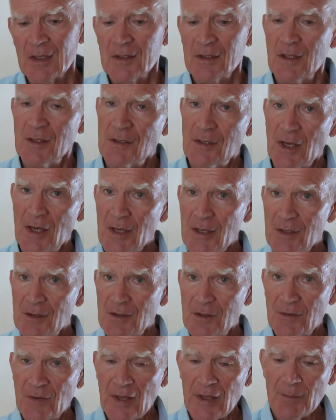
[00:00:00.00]
The
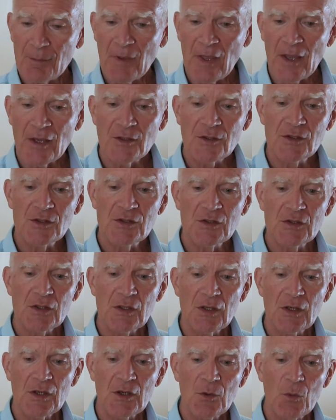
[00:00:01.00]
size of that man's
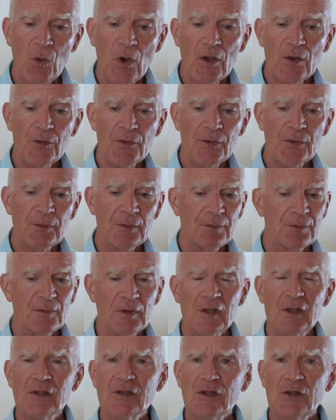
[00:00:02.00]
wealth
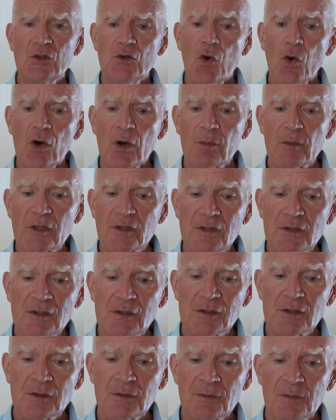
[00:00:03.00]
is
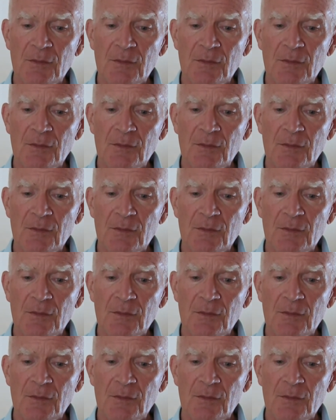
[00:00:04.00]
enormous.